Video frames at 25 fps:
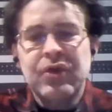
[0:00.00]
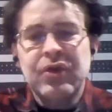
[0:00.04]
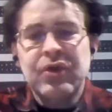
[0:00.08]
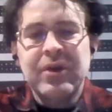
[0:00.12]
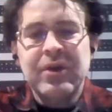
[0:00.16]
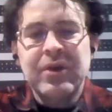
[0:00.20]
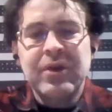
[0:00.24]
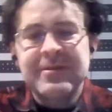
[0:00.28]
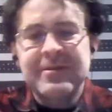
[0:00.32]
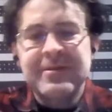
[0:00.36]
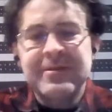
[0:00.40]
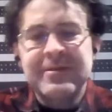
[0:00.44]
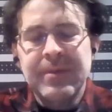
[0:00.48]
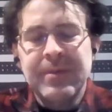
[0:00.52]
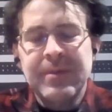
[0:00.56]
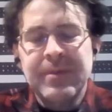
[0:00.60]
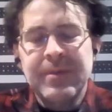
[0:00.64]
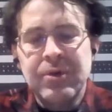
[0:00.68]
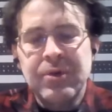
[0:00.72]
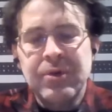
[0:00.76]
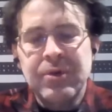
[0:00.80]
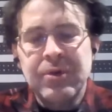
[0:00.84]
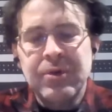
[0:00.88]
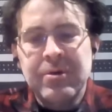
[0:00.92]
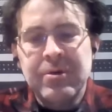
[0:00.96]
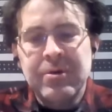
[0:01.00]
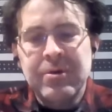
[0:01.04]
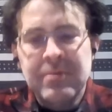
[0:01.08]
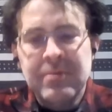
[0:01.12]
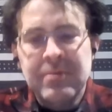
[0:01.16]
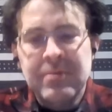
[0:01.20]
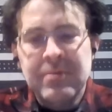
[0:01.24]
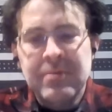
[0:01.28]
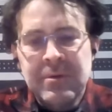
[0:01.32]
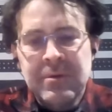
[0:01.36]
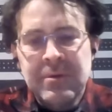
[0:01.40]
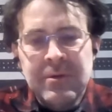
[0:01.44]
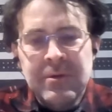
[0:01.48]
like similar
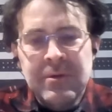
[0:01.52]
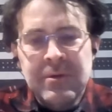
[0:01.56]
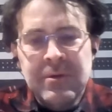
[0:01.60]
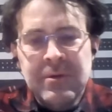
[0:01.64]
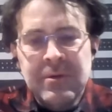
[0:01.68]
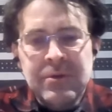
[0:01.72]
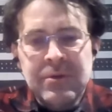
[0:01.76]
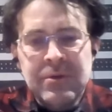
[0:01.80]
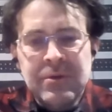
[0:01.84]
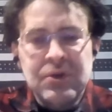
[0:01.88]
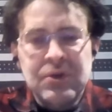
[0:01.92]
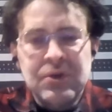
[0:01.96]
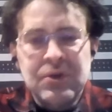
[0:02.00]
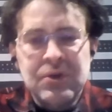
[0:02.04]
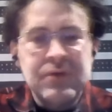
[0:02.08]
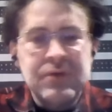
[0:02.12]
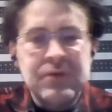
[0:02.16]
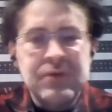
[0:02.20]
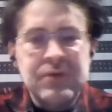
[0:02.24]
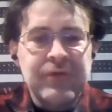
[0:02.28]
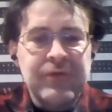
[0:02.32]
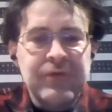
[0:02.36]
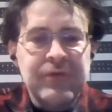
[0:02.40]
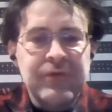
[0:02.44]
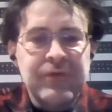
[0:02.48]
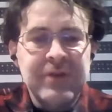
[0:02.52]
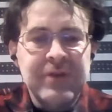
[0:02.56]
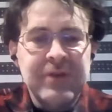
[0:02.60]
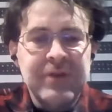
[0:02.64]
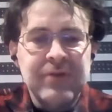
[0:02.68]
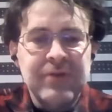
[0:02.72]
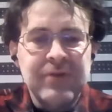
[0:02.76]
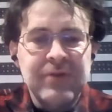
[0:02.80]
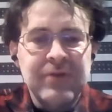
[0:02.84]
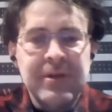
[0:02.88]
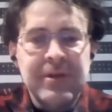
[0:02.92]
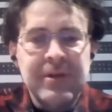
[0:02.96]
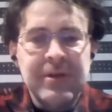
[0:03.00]
turns of phrase,
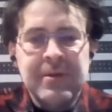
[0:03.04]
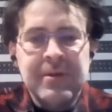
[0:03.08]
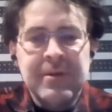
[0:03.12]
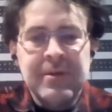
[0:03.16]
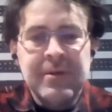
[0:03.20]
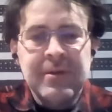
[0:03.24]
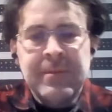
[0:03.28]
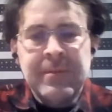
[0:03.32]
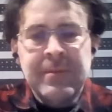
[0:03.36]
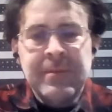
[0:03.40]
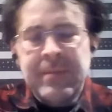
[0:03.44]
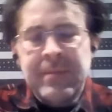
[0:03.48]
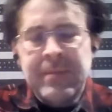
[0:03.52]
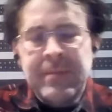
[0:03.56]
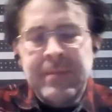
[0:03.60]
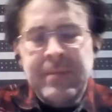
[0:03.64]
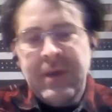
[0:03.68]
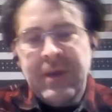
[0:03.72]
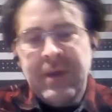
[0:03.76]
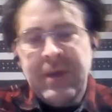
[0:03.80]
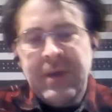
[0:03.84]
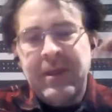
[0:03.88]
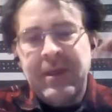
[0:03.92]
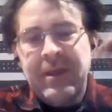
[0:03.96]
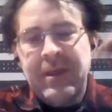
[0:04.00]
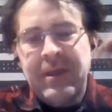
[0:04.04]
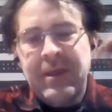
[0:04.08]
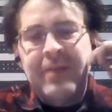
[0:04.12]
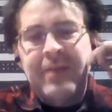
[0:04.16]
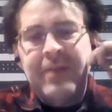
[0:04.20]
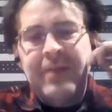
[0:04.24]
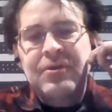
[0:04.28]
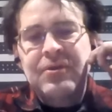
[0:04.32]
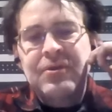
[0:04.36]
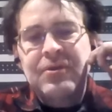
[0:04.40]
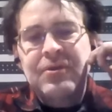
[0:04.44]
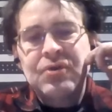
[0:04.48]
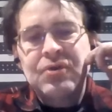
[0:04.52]
right? And it's
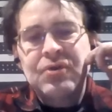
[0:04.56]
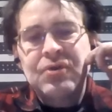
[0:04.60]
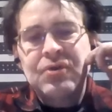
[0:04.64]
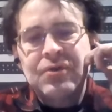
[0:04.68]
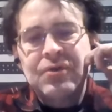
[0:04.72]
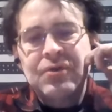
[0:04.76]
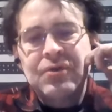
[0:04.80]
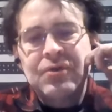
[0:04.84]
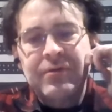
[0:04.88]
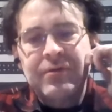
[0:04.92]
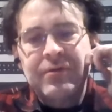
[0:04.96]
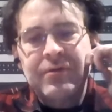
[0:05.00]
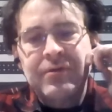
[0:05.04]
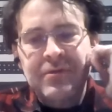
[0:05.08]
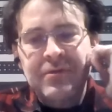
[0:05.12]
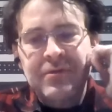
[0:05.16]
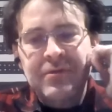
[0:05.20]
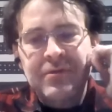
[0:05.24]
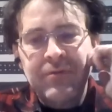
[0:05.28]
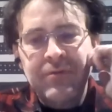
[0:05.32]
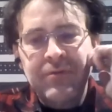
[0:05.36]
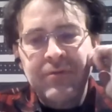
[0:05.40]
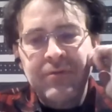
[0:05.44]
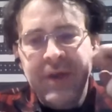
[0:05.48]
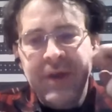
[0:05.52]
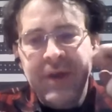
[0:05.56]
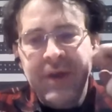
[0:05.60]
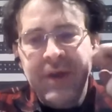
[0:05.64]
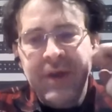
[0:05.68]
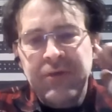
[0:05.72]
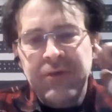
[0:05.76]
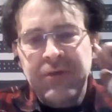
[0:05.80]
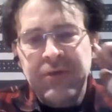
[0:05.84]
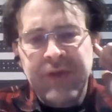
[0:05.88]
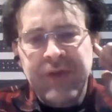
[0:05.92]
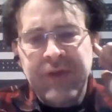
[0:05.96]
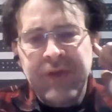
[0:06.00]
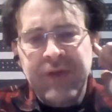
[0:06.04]
usually sort of just sort of matter of
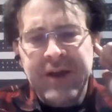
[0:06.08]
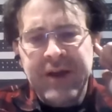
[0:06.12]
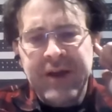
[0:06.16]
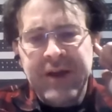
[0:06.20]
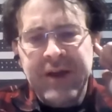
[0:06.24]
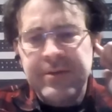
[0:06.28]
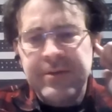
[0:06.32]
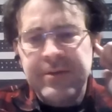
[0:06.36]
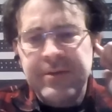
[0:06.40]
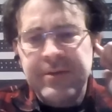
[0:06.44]
fact.